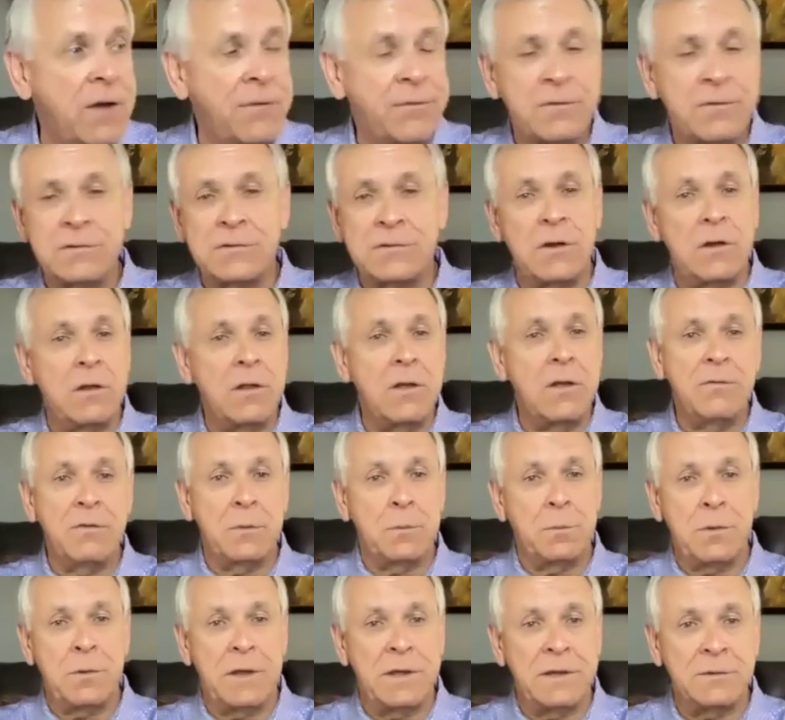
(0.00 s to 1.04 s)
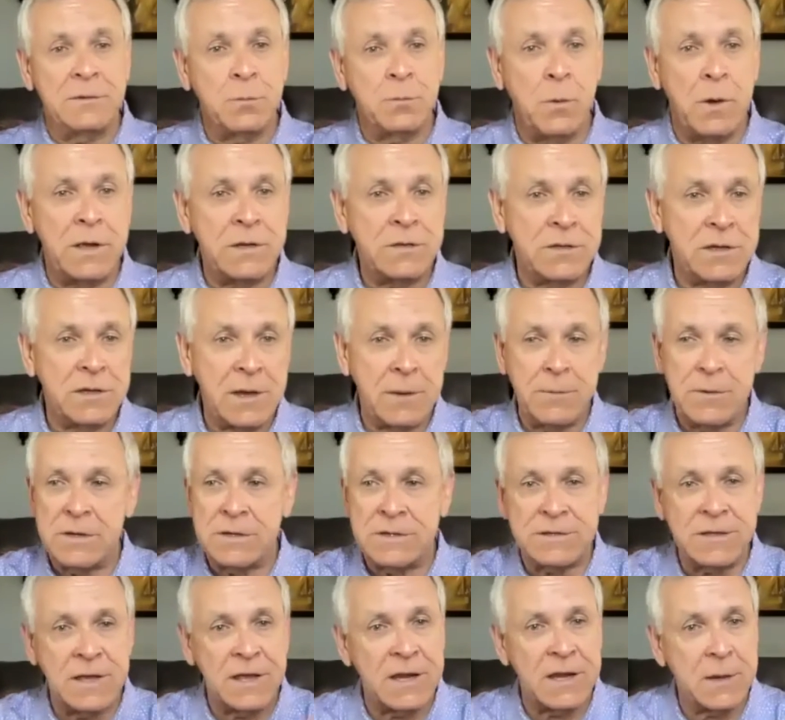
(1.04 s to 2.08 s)
got offers all over the place. Why should yep. I be
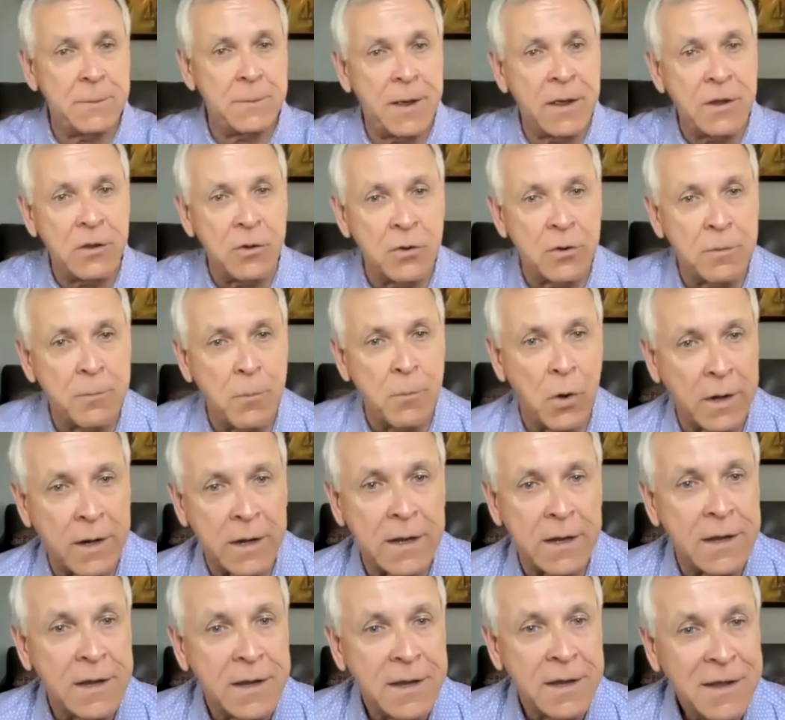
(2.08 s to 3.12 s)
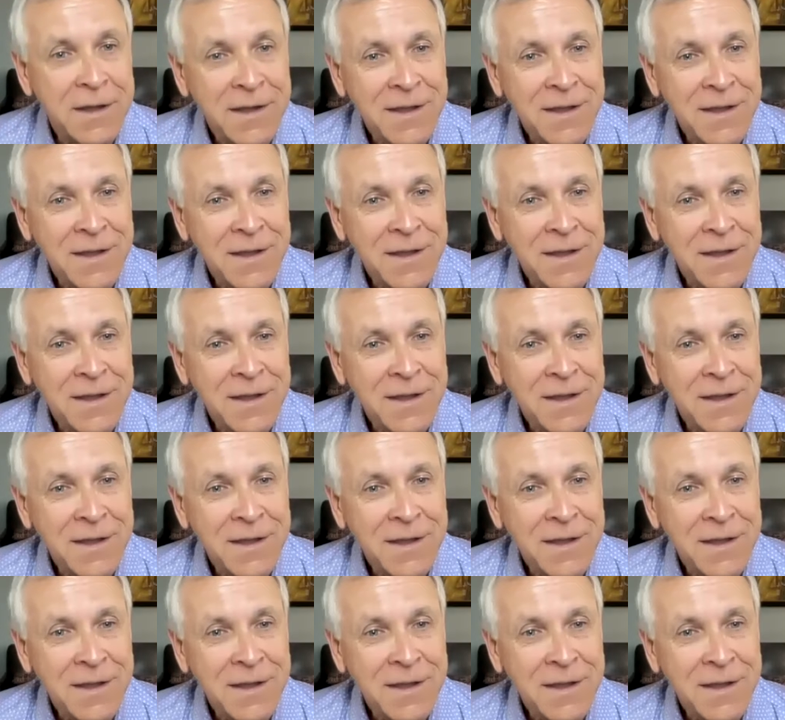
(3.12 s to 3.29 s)
excited about your market?